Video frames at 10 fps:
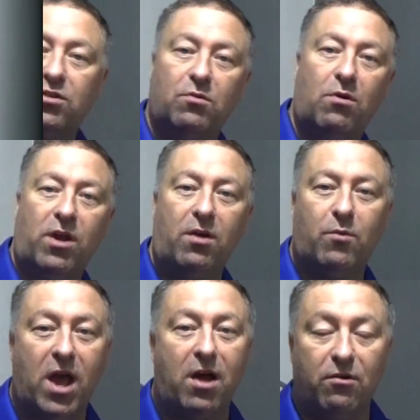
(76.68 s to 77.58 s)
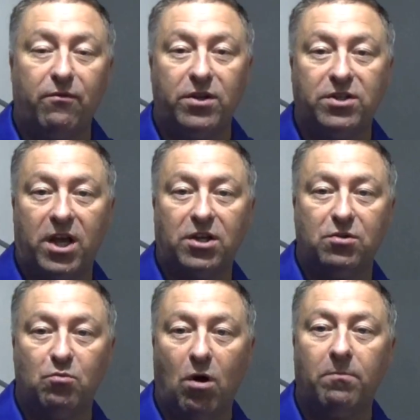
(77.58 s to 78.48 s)
side. So here we are over in
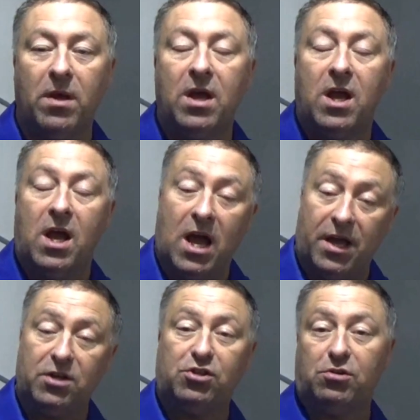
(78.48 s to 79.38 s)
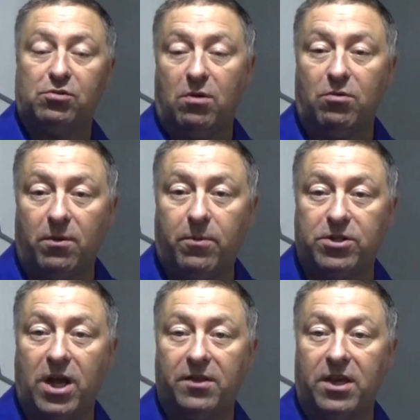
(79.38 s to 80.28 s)
section 1, and as usual I'm going to
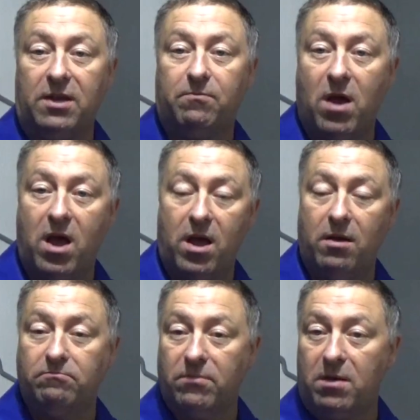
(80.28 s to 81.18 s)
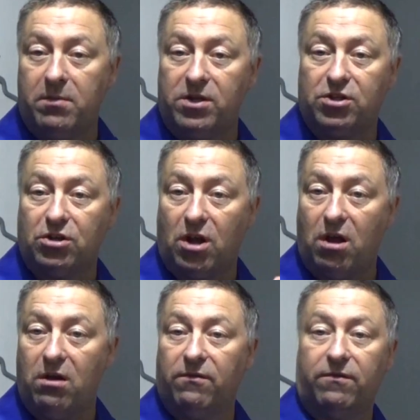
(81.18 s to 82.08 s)
project the image
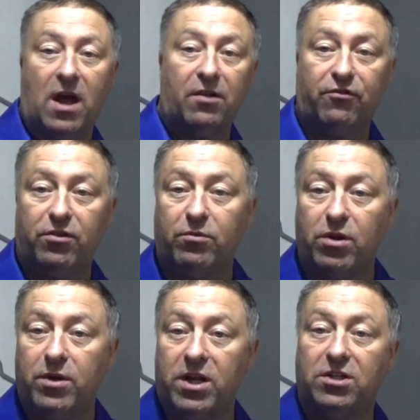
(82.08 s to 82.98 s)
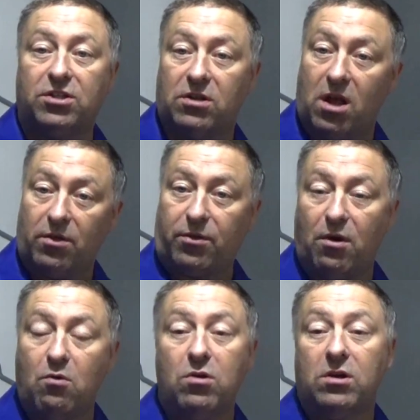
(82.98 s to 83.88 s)
of Andrew doing his
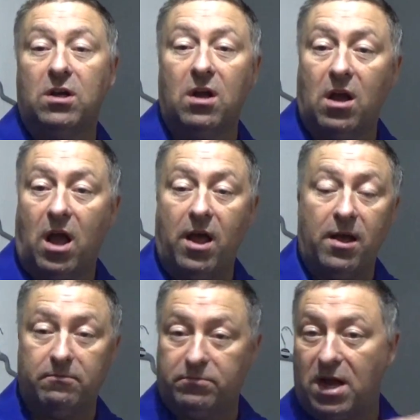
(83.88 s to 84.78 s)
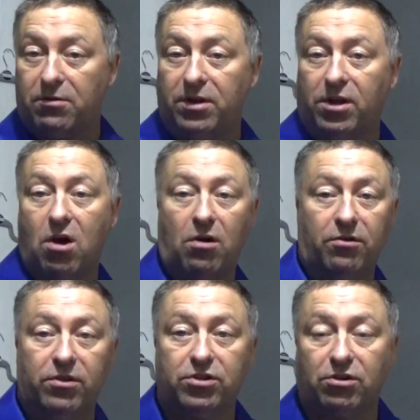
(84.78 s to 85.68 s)
throw down in the corner
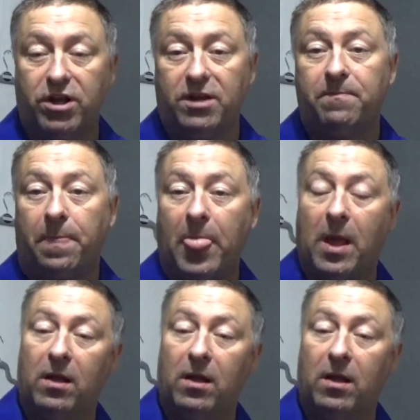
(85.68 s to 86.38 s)
of the screen.